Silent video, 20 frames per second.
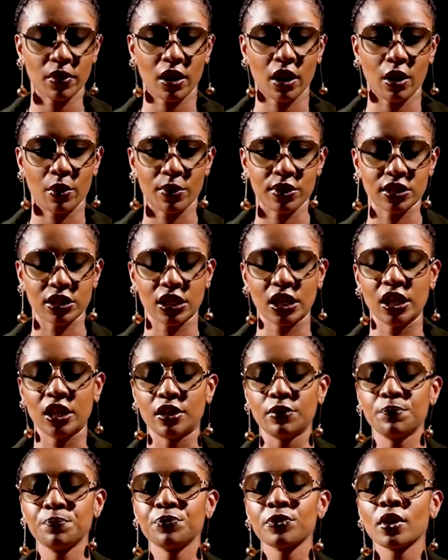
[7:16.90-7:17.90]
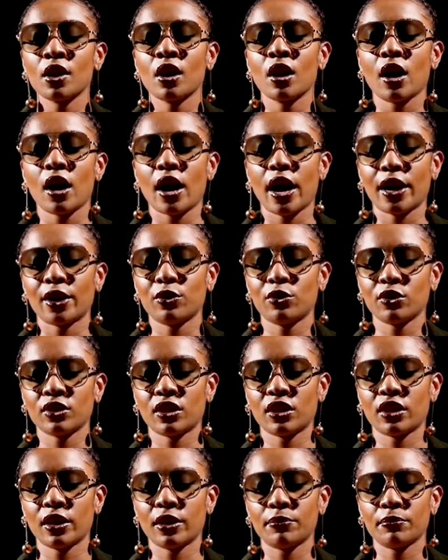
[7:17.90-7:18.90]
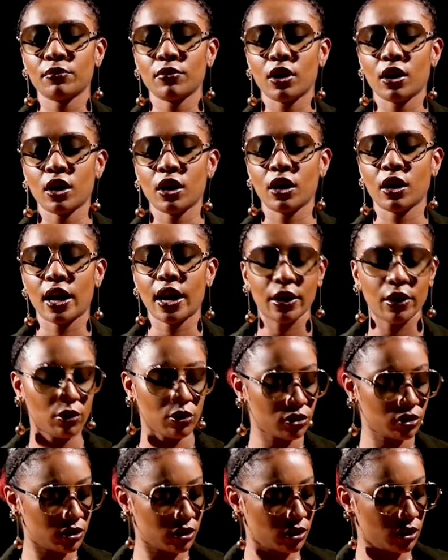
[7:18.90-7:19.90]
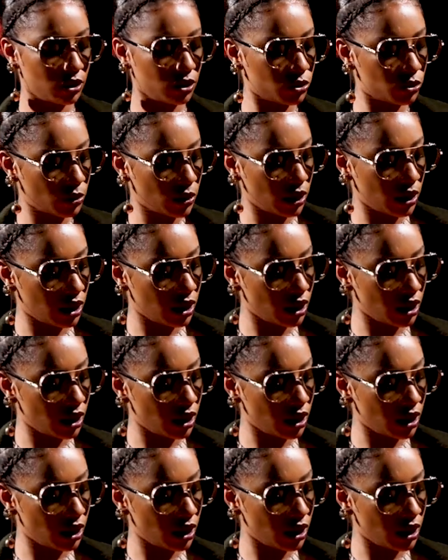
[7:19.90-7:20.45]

that I was in. I got this one